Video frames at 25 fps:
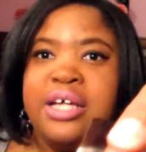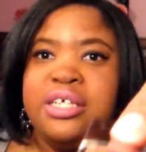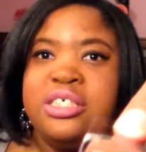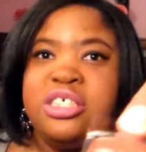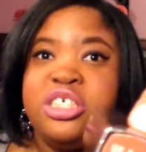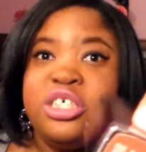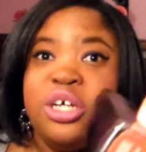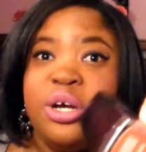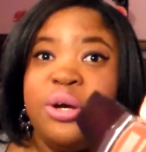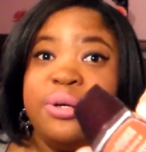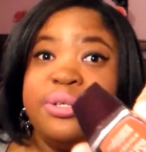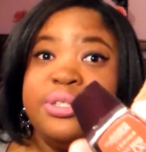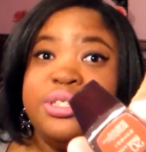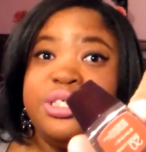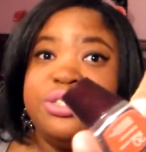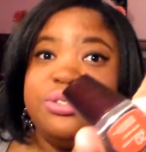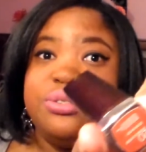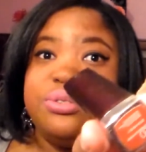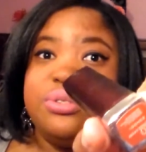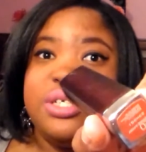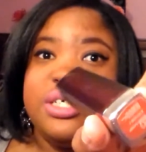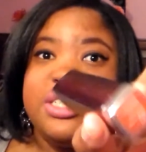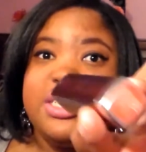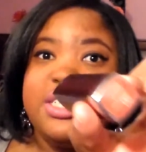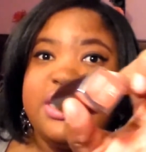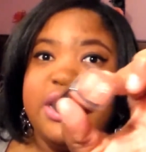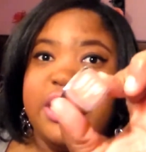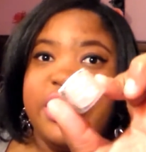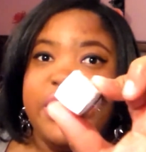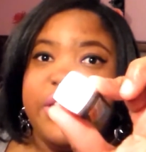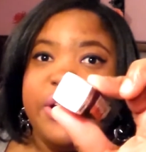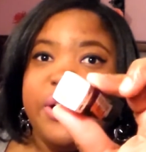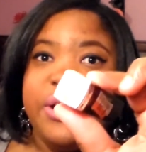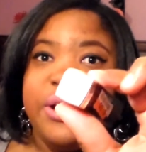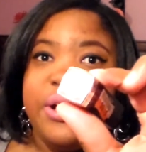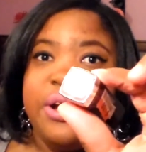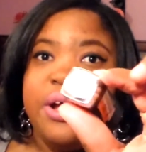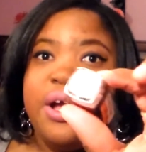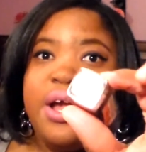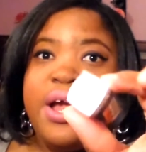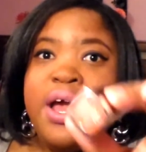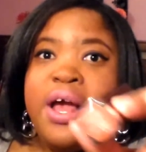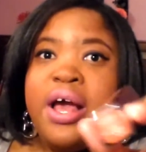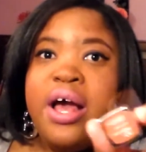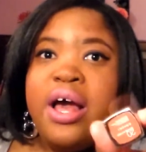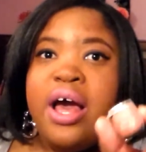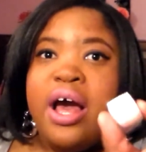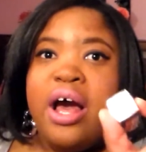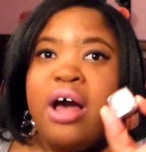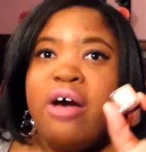it shows you the sticker
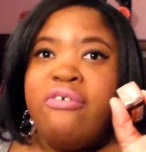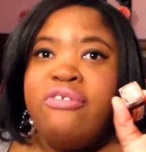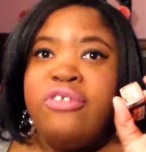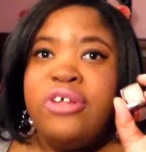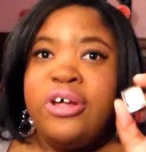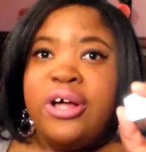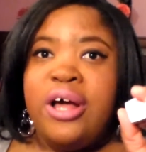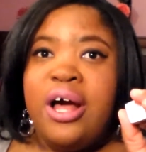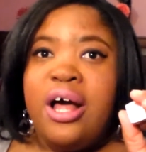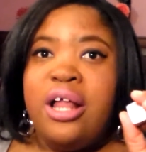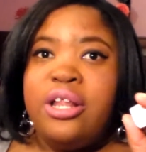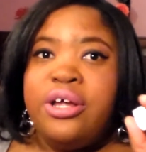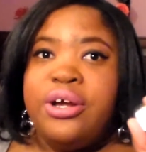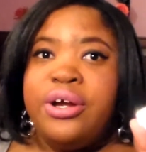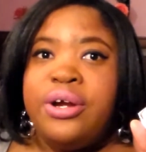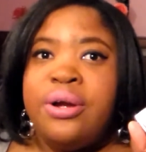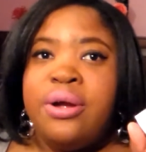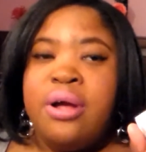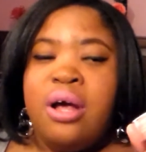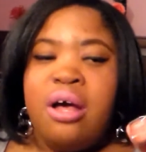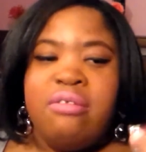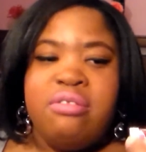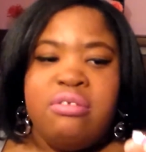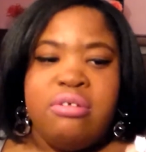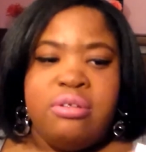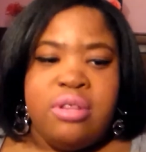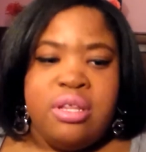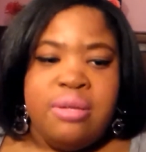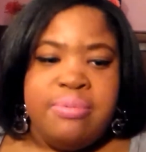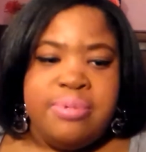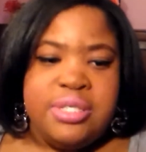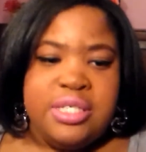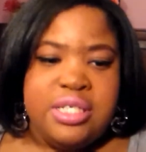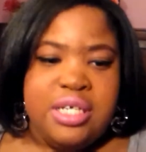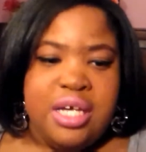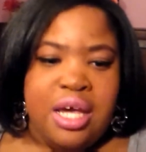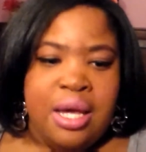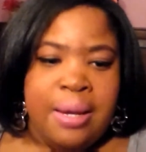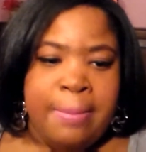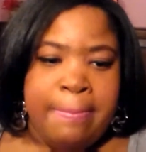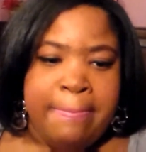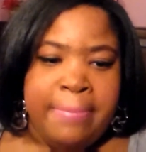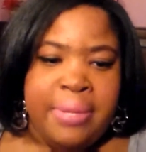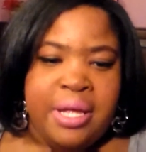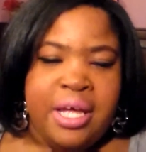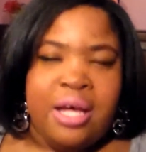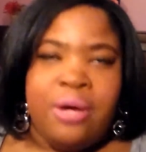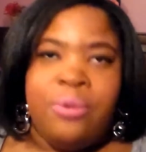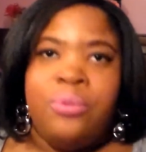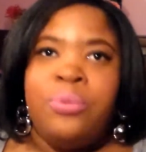of the color of the lipstick
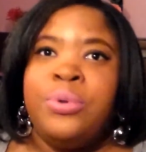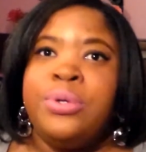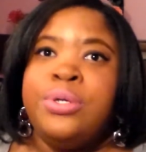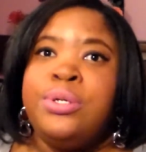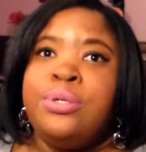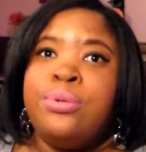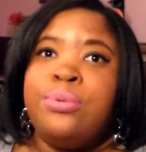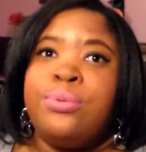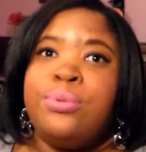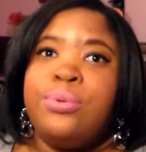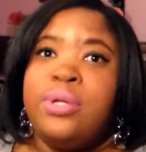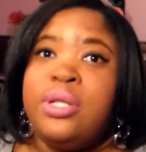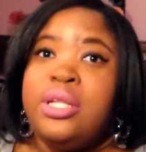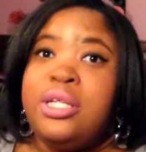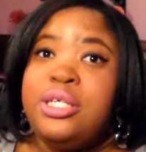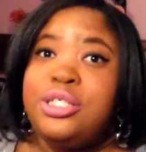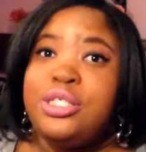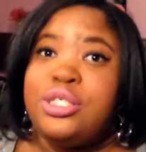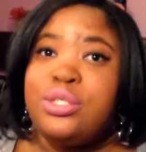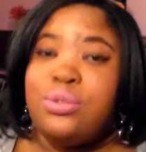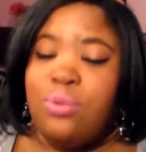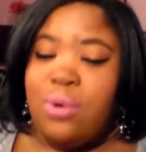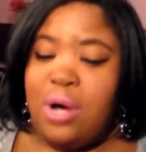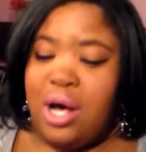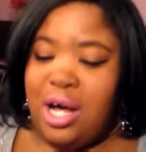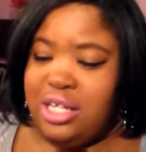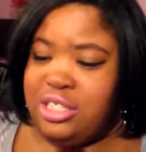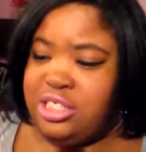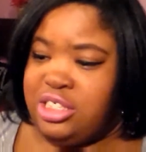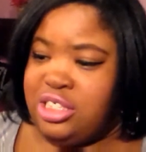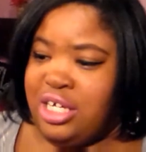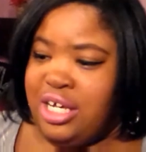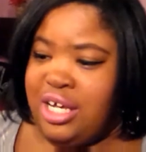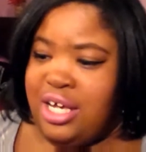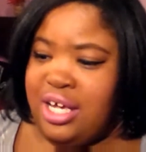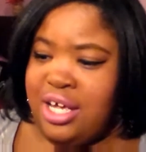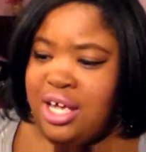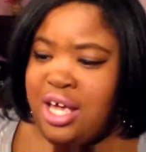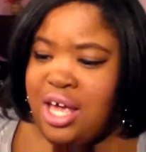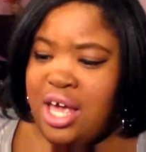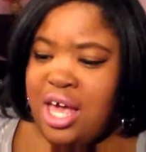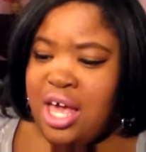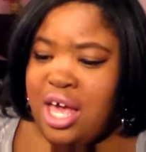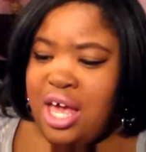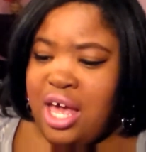but when you really swatch it